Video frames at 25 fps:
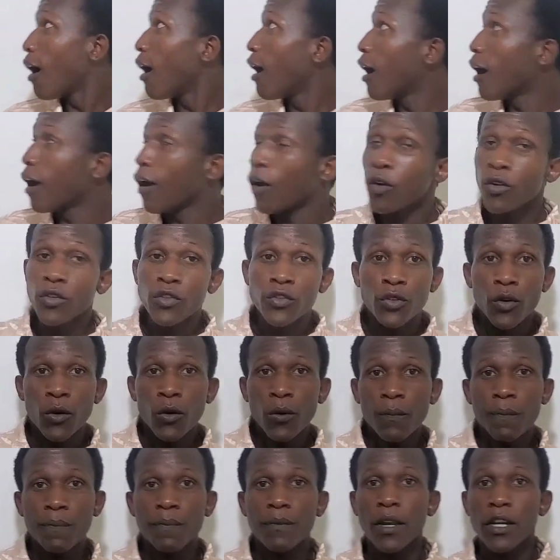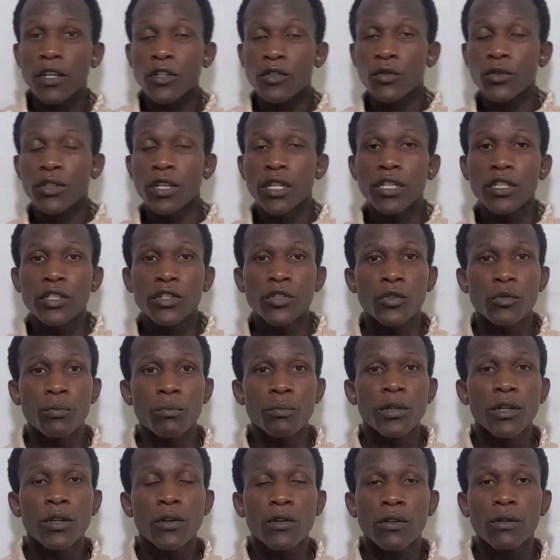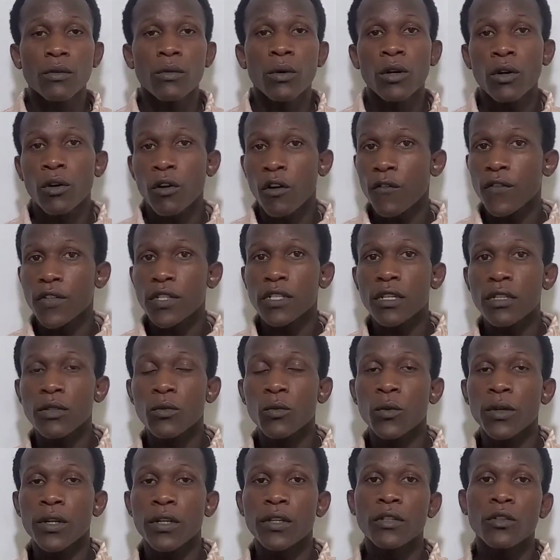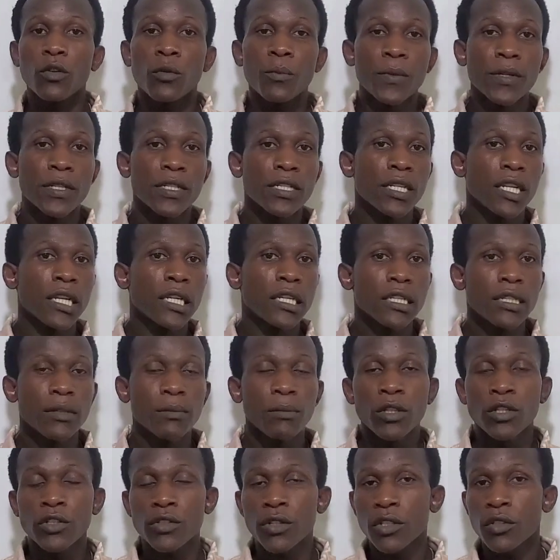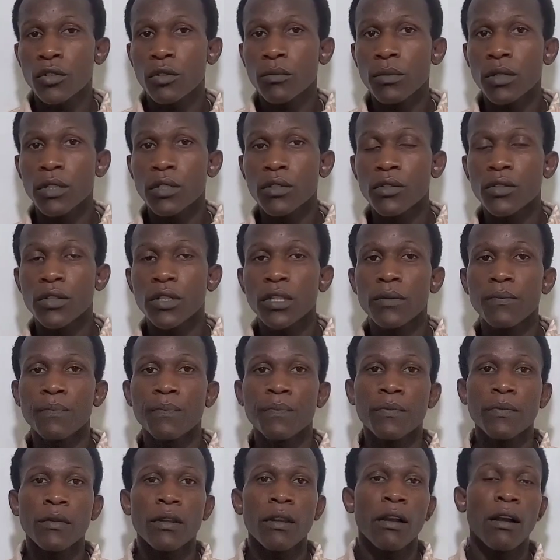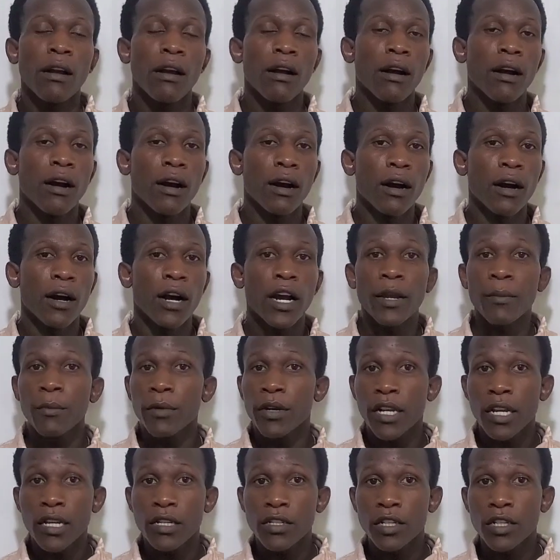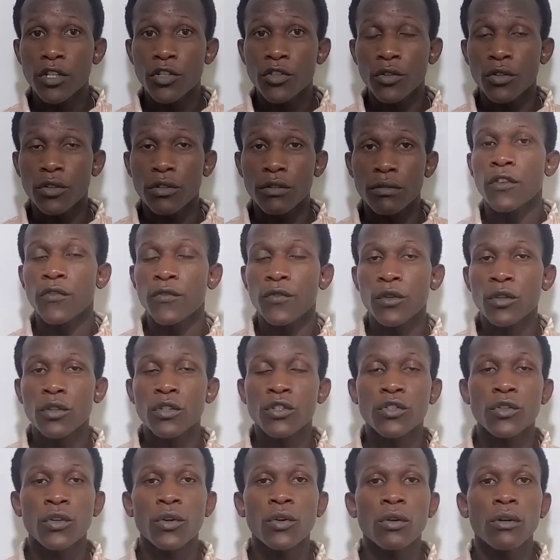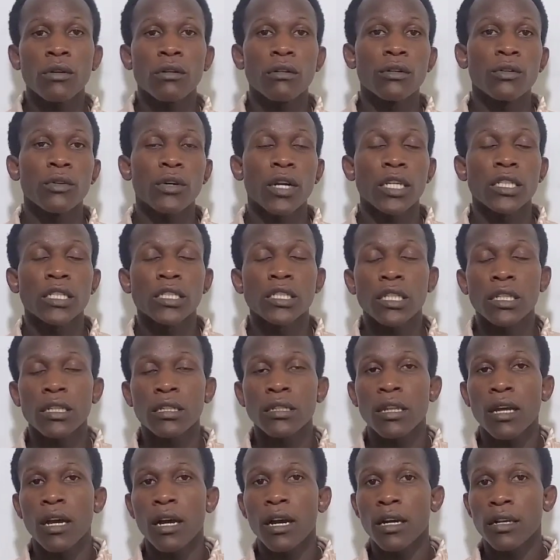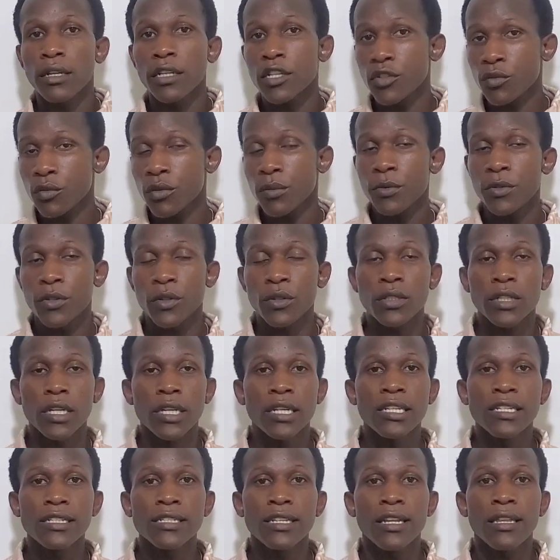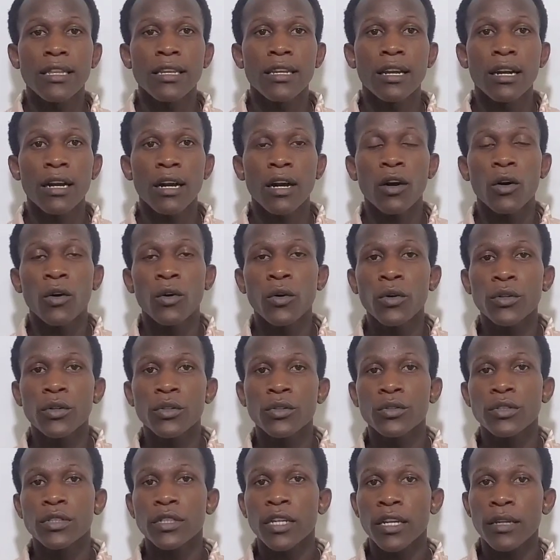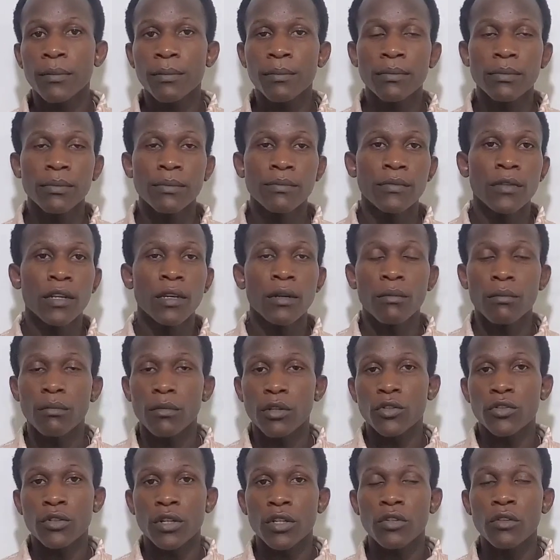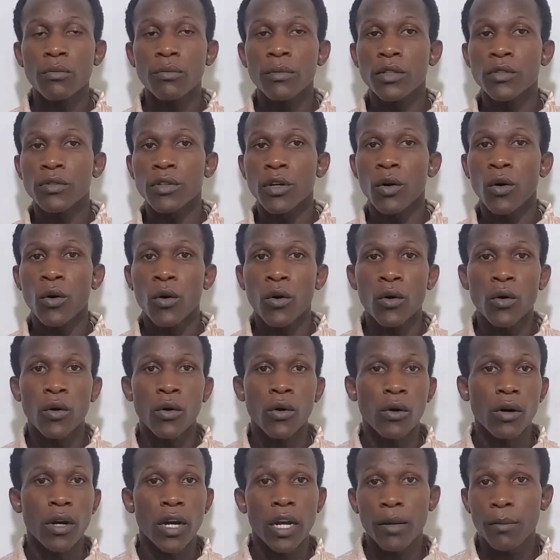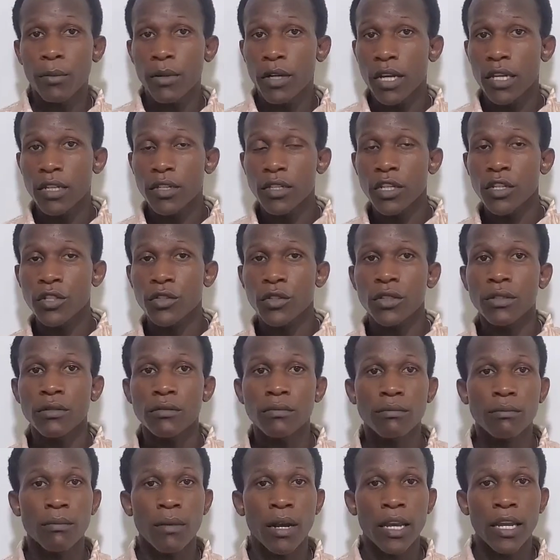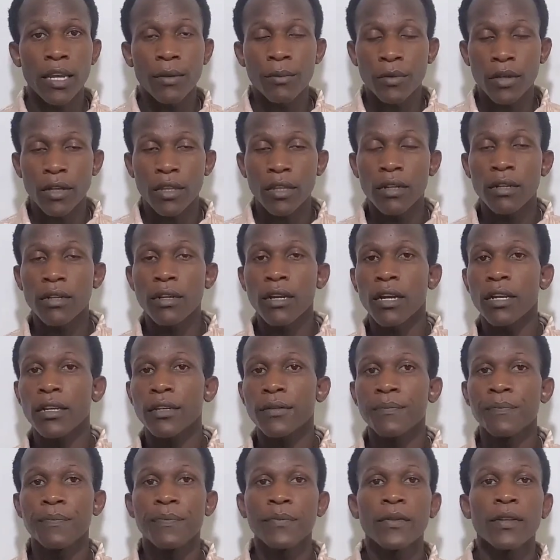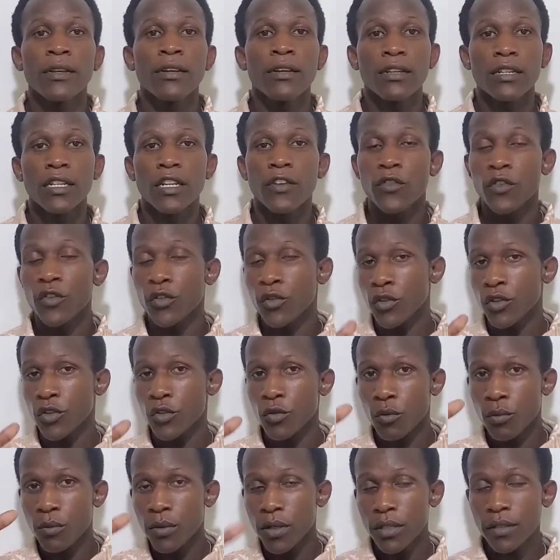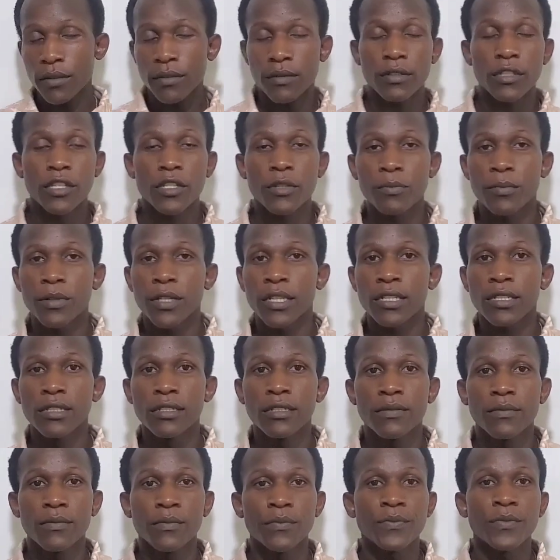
Also, a student should be well conversant with topics like molecular geometry, hybridization. If not so, you can check the description, the links are there, or you type molecular geometry or hybridization by MK the guy. The videos will be displayed.